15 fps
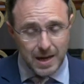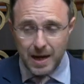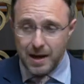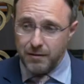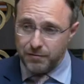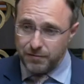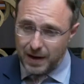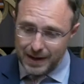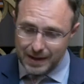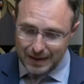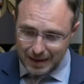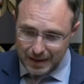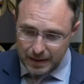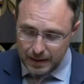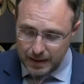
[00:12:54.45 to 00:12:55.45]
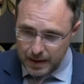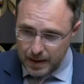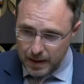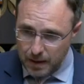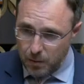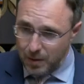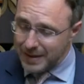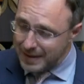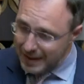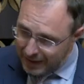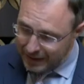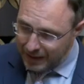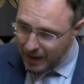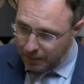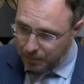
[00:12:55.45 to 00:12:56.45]
And finally, I want to
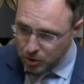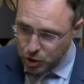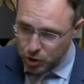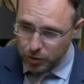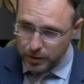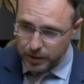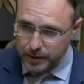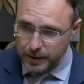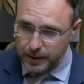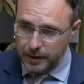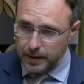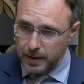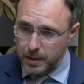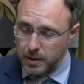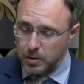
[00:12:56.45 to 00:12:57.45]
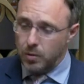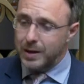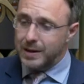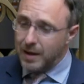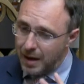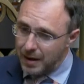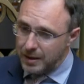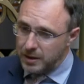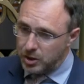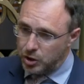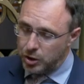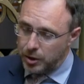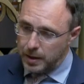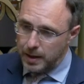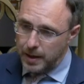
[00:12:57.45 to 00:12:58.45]
take the opportunity to
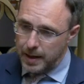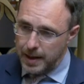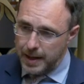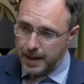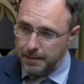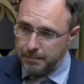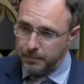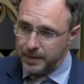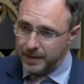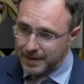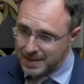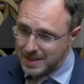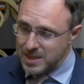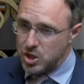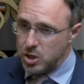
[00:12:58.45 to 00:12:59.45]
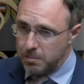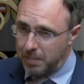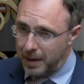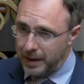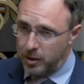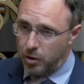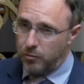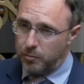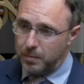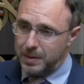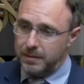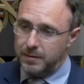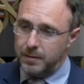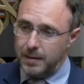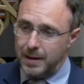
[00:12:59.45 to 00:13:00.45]
acknowledge um, the decision by
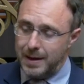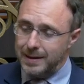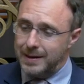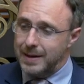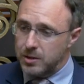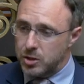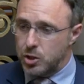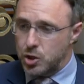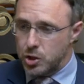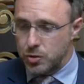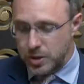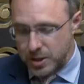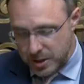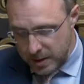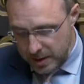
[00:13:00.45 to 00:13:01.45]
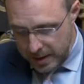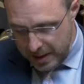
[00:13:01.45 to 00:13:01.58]
government uh, to introduce